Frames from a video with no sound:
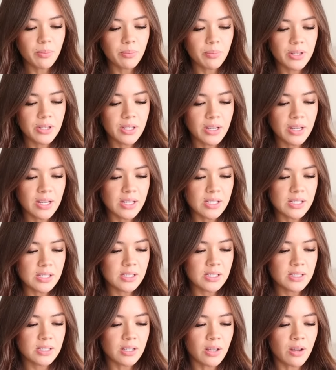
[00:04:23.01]

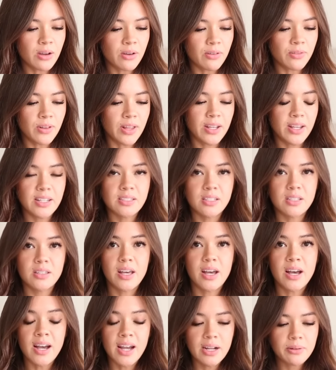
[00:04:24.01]
because of, like I said, the
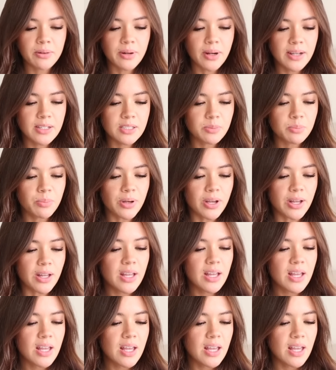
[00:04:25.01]
high rise, but
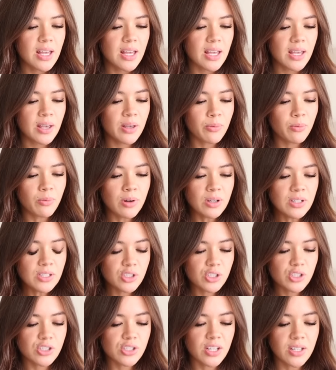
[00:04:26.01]
it
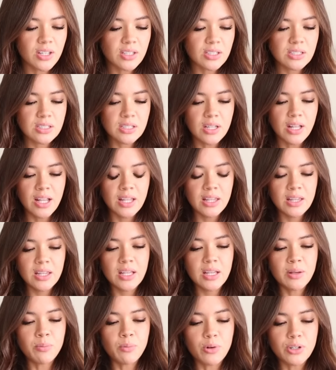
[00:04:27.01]
was just like a
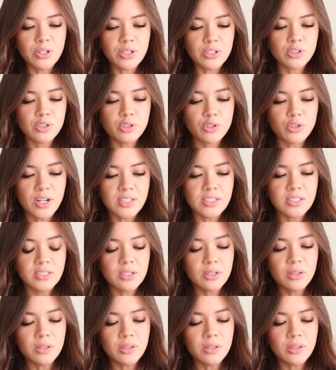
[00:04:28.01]
slightly more distressed